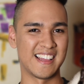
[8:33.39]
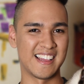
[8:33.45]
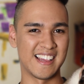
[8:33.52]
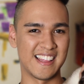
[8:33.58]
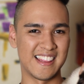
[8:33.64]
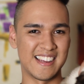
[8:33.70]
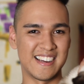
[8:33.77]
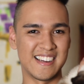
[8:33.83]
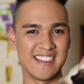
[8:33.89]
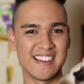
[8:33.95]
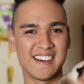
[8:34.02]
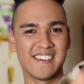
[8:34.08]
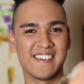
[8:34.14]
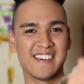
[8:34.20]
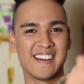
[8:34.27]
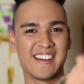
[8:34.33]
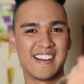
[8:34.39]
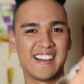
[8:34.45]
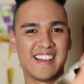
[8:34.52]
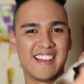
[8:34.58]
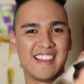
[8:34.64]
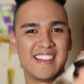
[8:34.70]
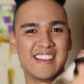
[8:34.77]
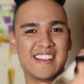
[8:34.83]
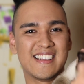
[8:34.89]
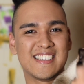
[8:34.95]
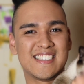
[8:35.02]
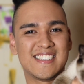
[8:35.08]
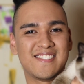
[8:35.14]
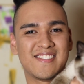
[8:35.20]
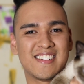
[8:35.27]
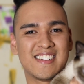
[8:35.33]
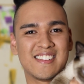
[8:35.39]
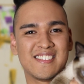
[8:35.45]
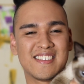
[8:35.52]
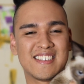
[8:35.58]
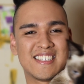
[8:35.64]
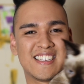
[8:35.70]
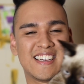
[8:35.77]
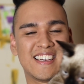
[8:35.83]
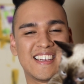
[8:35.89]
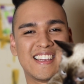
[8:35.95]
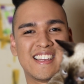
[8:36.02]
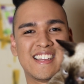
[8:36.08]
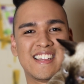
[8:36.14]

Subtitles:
And there you go. You can see what he looks like.